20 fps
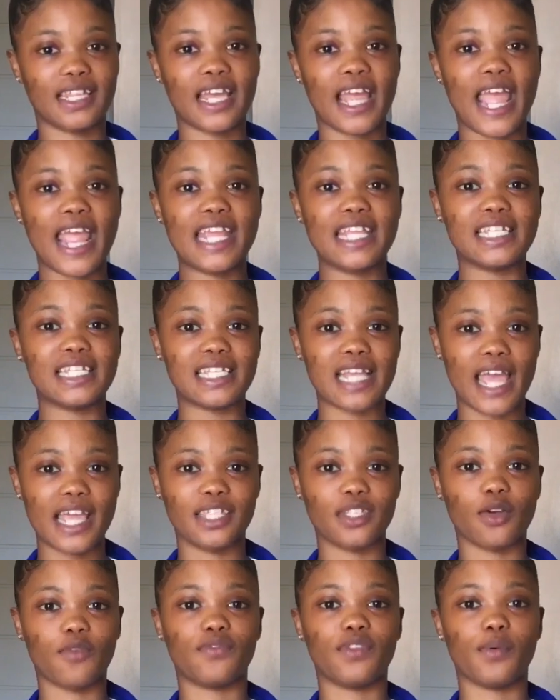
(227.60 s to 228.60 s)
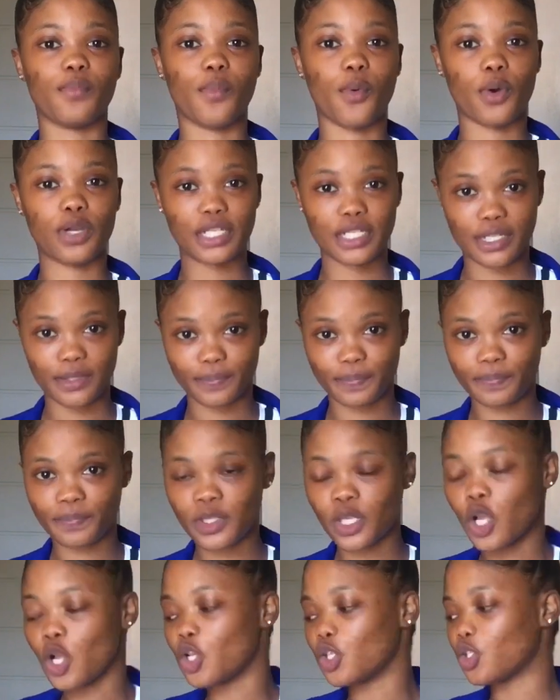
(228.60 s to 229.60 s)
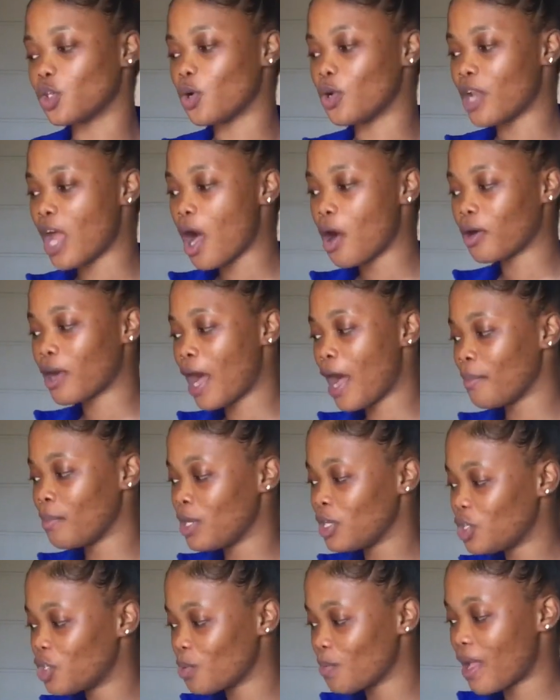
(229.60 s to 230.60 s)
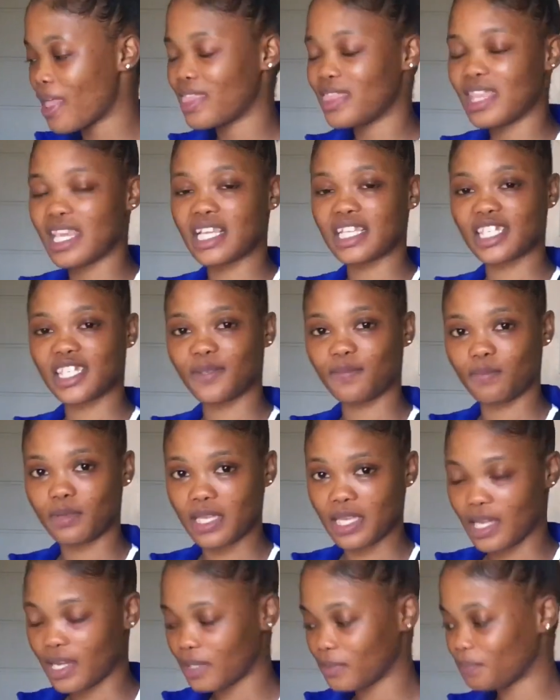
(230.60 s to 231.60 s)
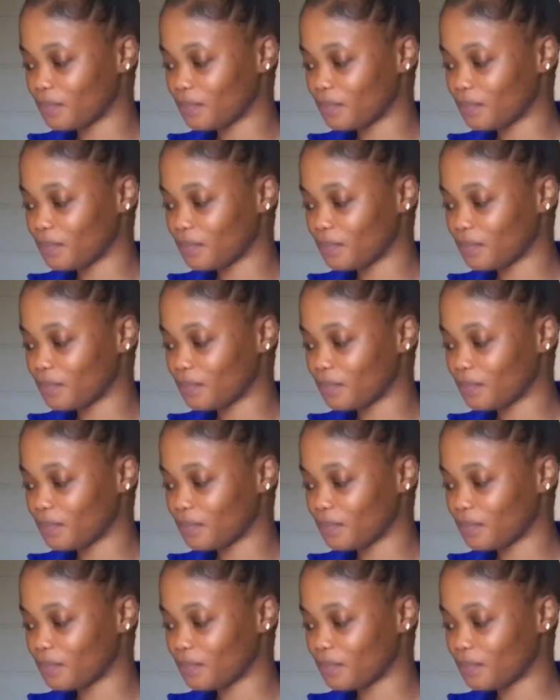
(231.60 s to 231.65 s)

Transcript: the insides of the body. So now coming to my ThinkSpeak.